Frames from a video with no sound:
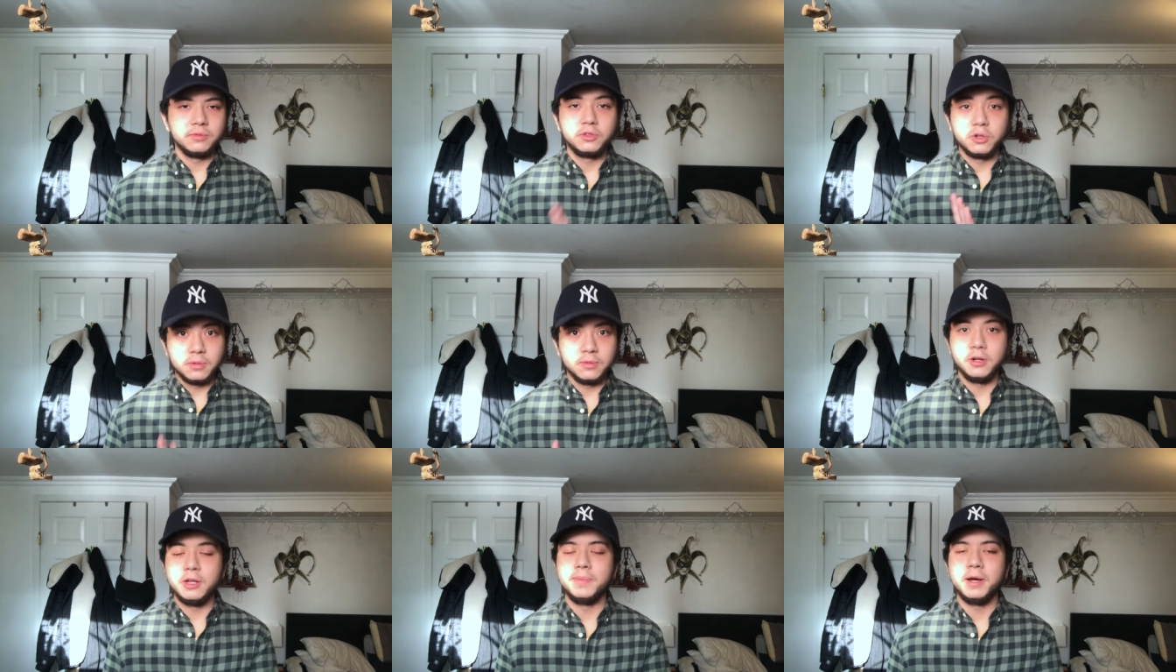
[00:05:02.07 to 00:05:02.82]
Don't
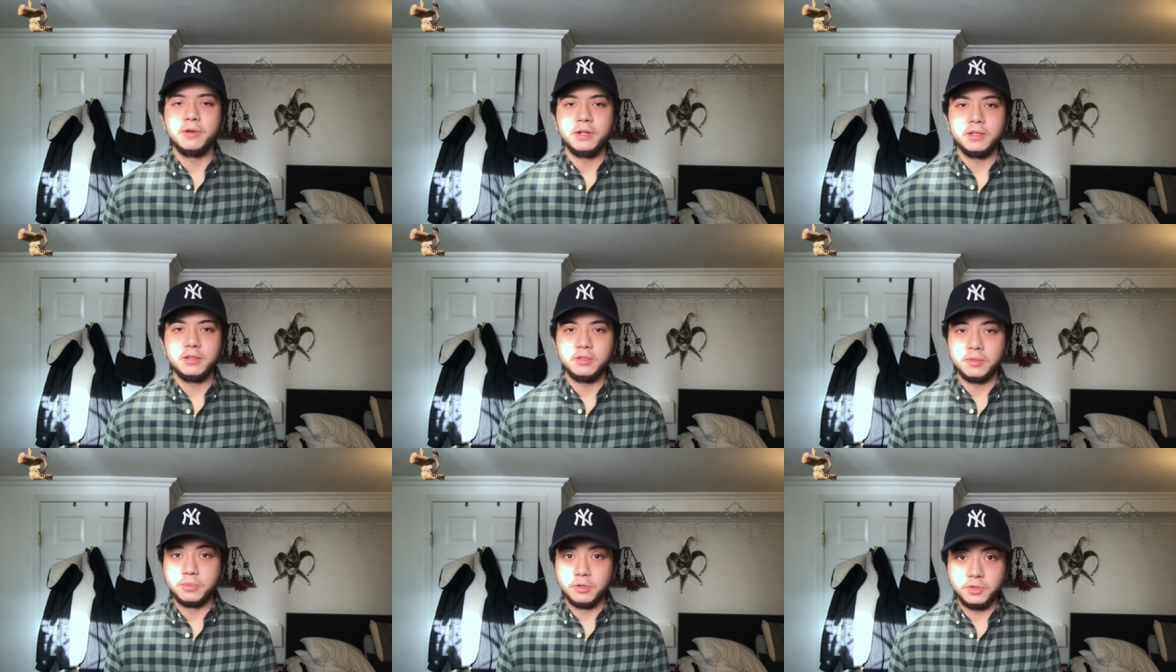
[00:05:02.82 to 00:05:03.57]
worry about it.
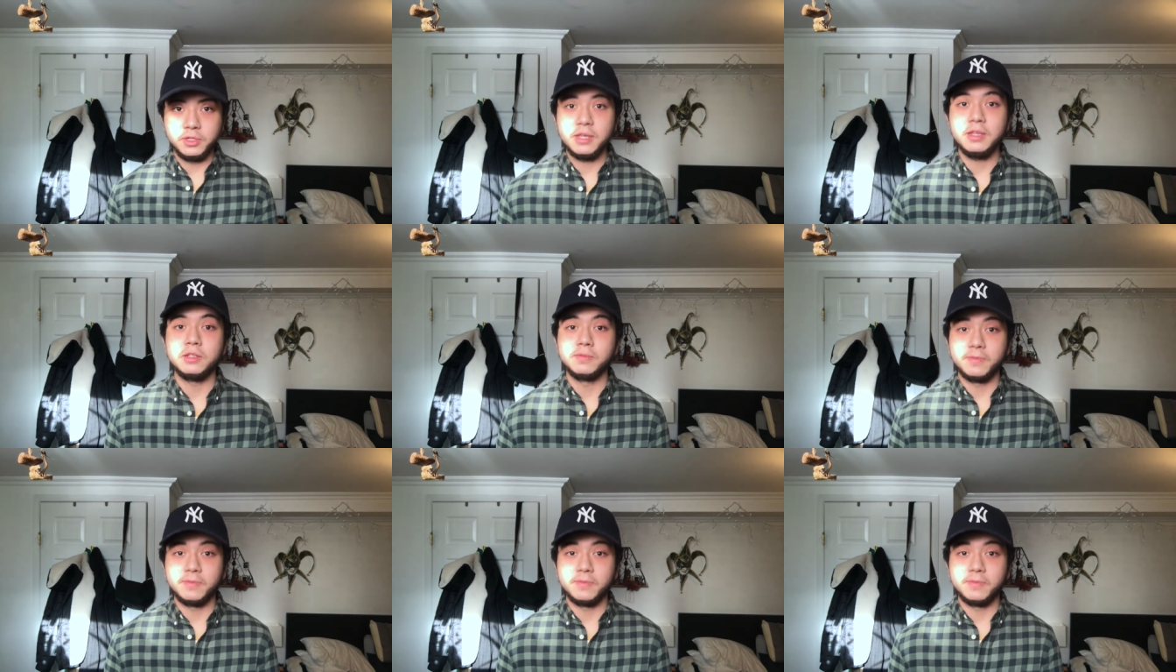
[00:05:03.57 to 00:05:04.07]
The bruising is